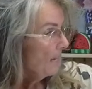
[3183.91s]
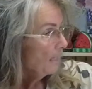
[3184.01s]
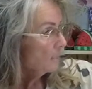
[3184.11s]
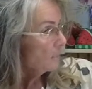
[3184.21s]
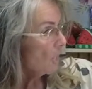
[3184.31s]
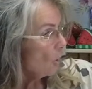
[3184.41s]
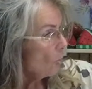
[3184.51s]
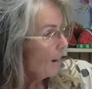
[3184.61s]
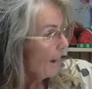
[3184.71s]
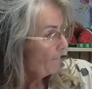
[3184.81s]
And
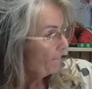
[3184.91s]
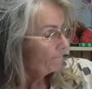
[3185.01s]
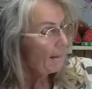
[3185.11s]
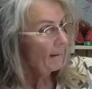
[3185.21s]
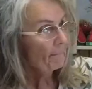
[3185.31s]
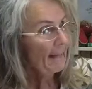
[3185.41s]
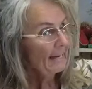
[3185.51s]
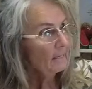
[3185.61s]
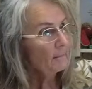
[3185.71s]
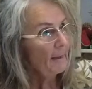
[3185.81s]
so I
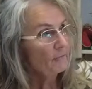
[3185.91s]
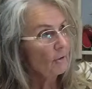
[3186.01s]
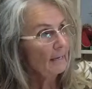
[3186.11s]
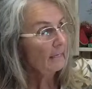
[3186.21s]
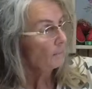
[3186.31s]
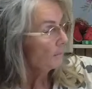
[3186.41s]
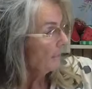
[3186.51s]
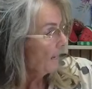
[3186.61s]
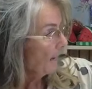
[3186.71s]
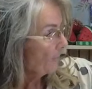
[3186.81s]
paint them after I get them
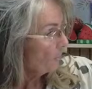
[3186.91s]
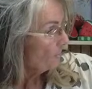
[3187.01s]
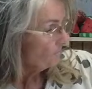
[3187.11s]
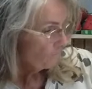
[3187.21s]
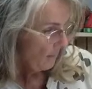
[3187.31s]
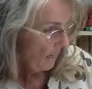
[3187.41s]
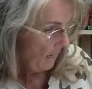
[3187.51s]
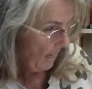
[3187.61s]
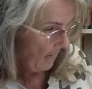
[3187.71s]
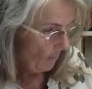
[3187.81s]
together.
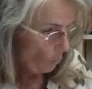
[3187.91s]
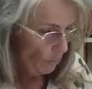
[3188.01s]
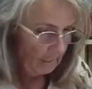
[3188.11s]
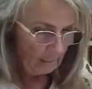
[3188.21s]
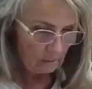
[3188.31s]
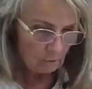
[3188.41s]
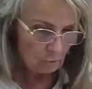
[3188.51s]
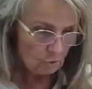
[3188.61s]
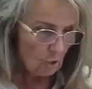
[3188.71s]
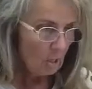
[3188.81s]
And when you
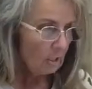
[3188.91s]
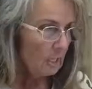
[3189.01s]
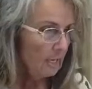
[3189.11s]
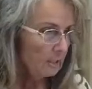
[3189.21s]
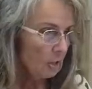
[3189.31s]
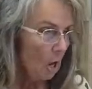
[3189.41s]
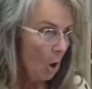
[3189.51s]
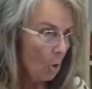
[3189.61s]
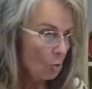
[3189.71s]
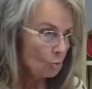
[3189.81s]
start cutting
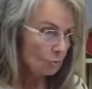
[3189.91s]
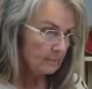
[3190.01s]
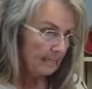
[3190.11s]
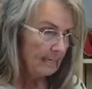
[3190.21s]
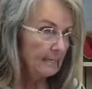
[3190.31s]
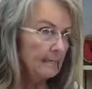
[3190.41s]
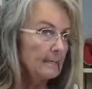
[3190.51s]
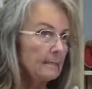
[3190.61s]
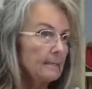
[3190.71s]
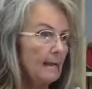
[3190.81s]
holes in
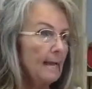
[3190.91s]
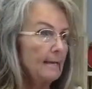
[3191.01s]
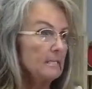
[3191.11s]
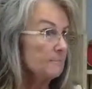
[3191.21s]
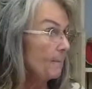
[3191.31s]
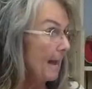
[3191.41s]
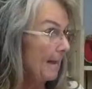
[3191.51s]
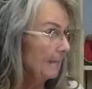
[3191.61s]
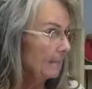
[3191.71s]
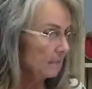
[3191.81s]
it and it's
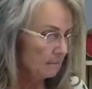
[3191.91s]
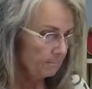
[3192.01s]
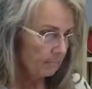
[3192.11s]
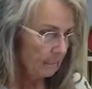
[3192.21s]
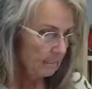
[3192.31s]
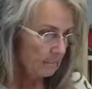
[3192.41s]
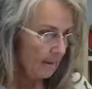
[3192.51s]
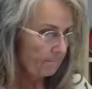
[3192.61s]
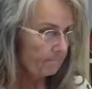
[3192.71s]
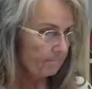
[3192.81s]
painted, because
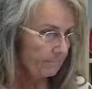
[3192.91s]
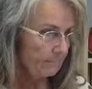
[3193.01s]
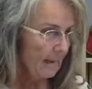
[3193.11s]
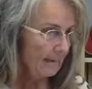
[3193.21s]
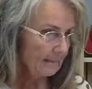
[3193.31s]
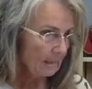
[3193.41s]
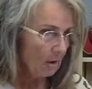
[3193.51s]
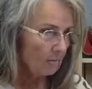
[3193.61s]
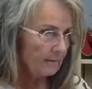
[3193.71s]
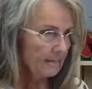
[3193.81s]
I did
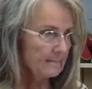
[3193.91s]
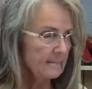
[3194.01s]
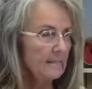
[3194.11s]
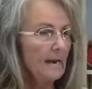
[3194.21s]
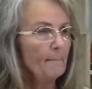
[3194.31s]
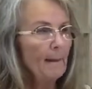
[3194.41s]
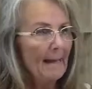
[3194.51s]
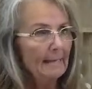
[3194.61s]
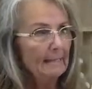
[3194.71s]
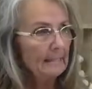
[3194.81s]
all this and then I
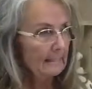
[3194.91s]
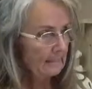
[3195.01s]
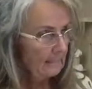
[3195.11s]
painted it.